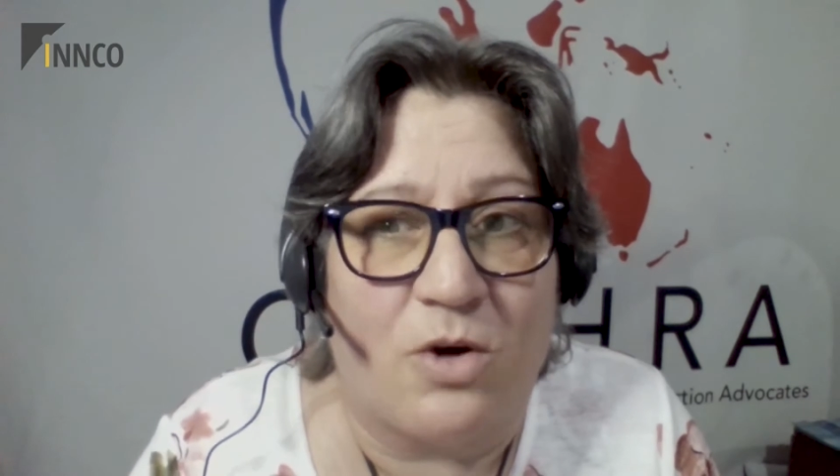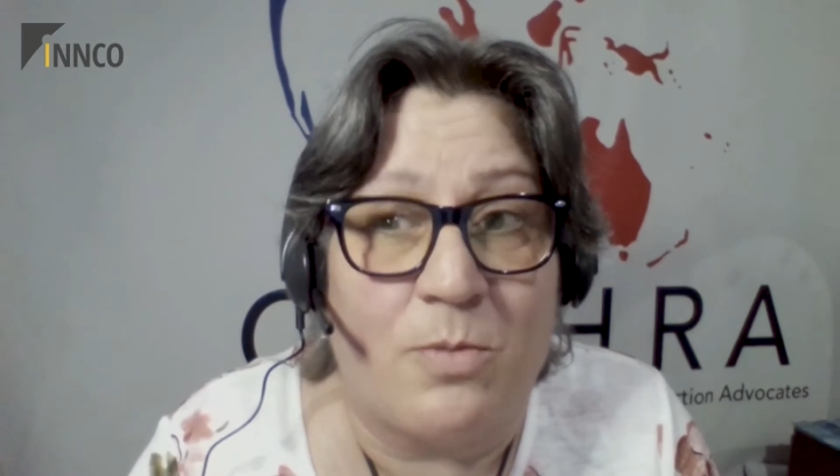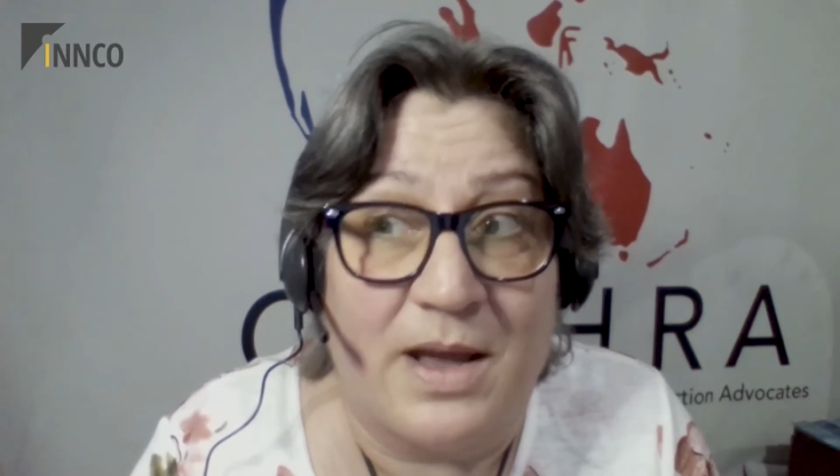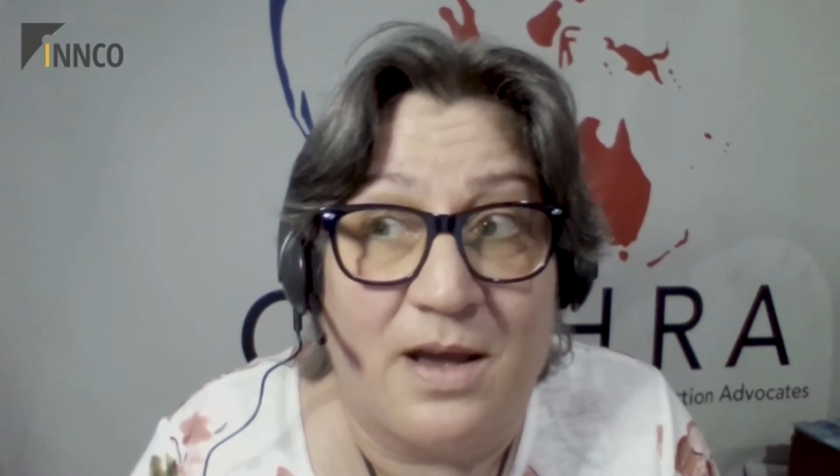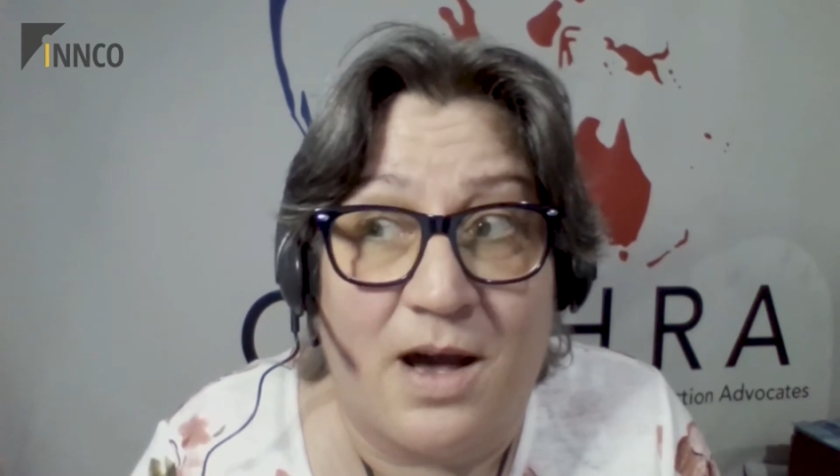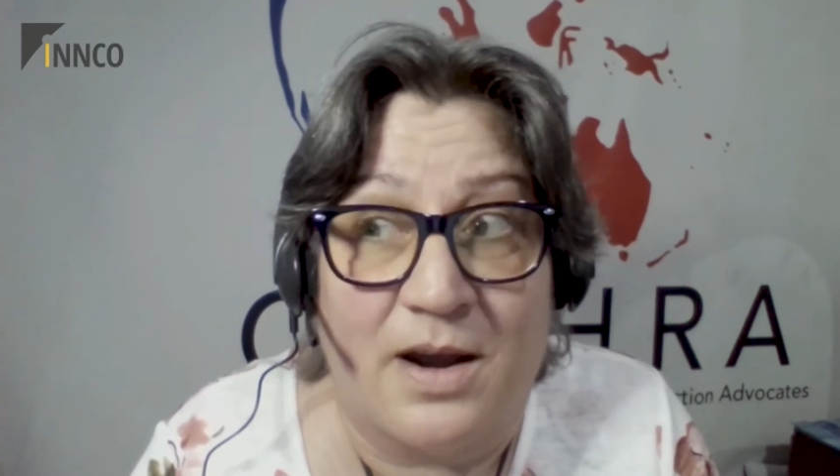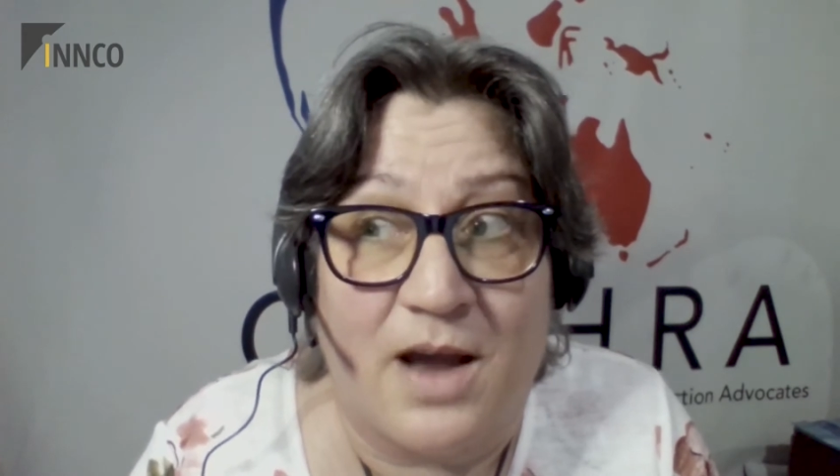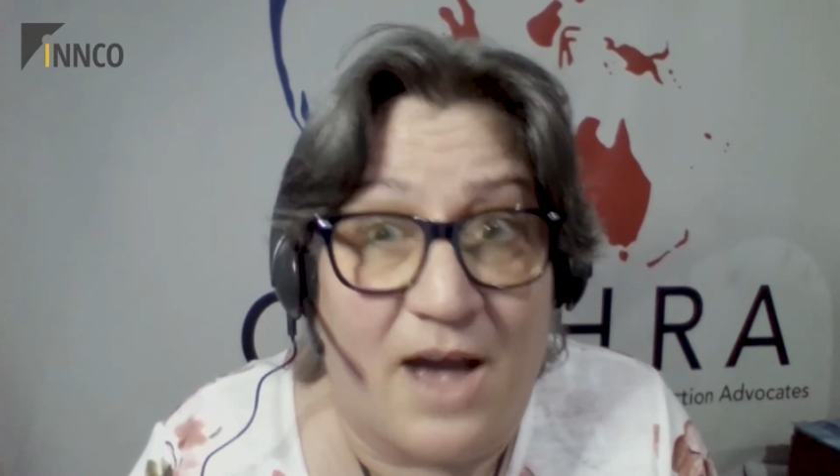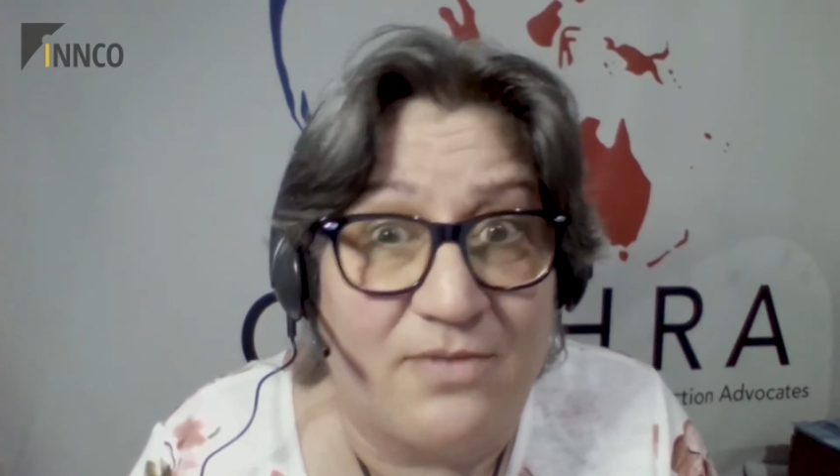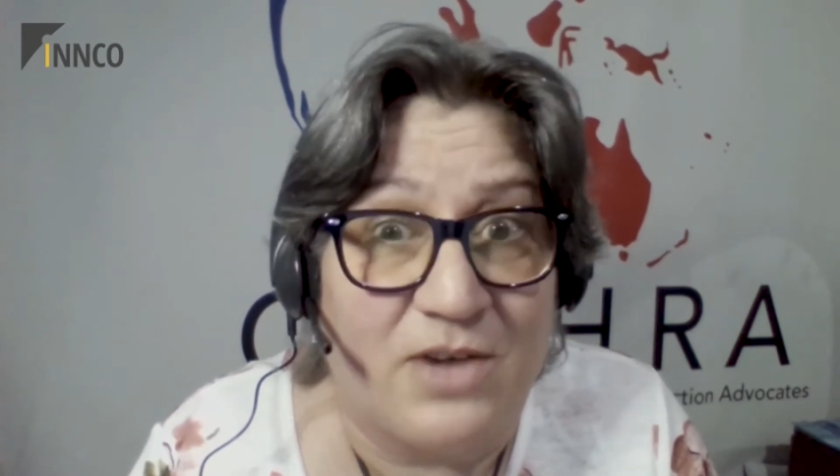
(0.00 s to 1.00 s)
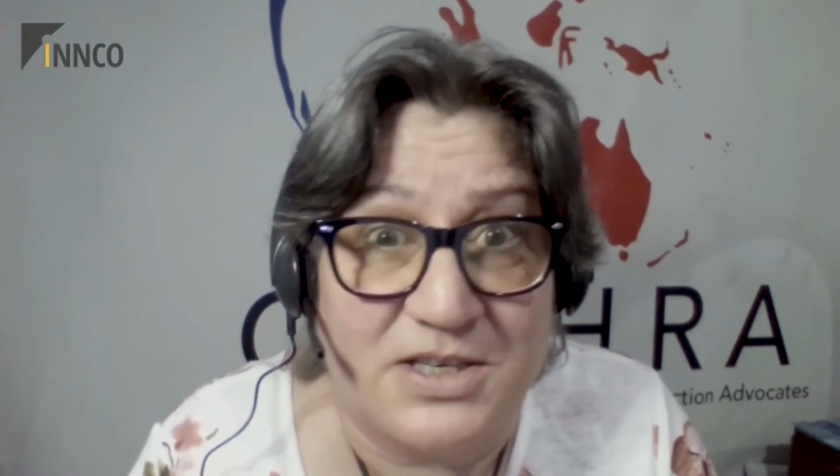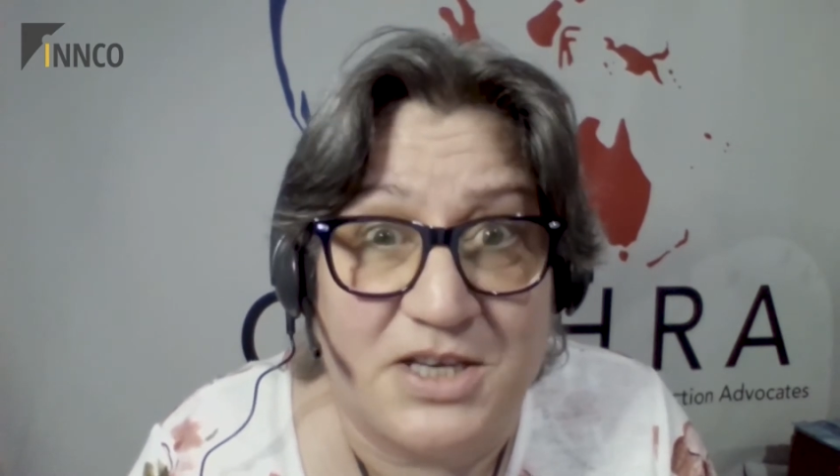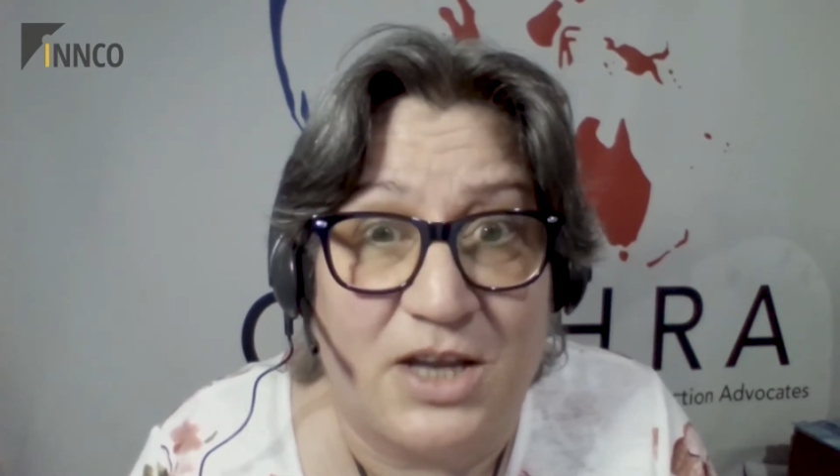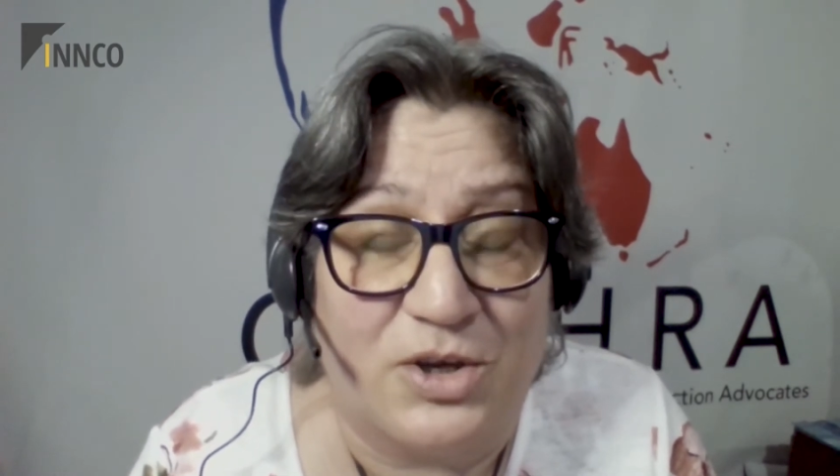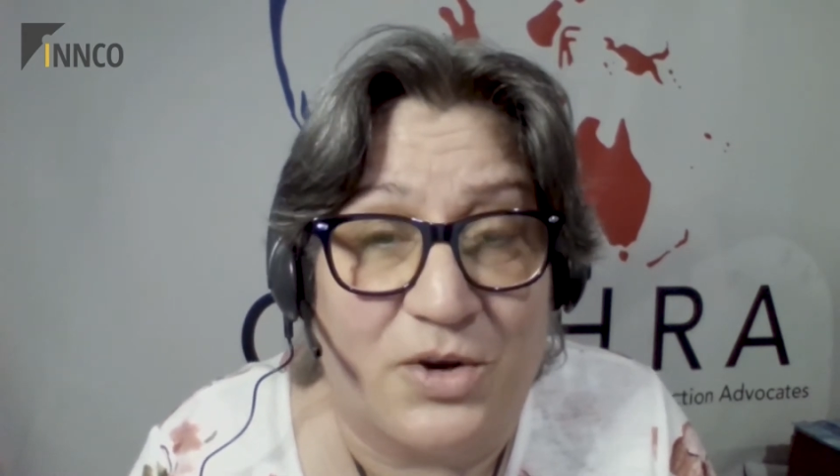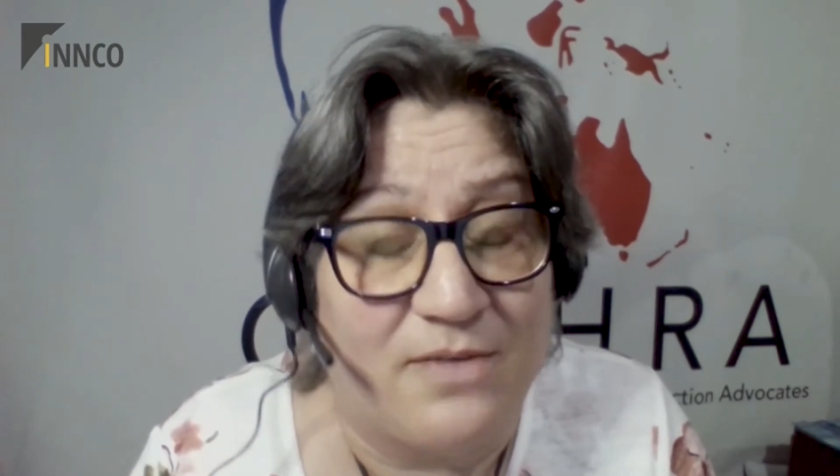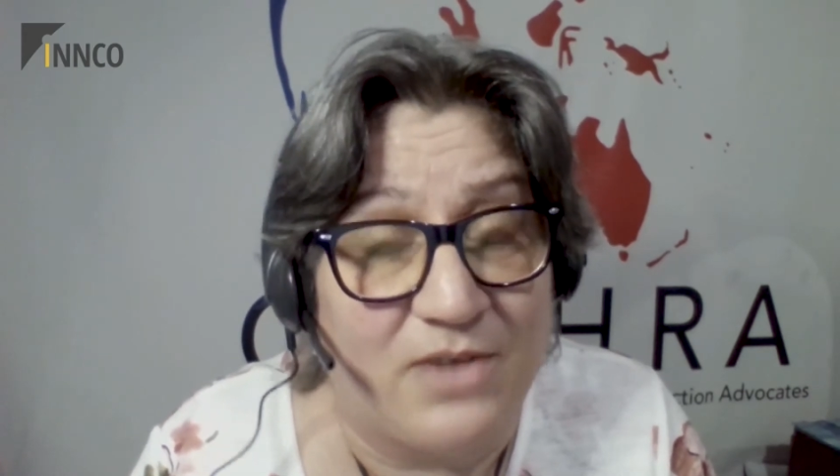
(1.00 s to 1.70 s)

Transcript: oh my God, I've got tenure.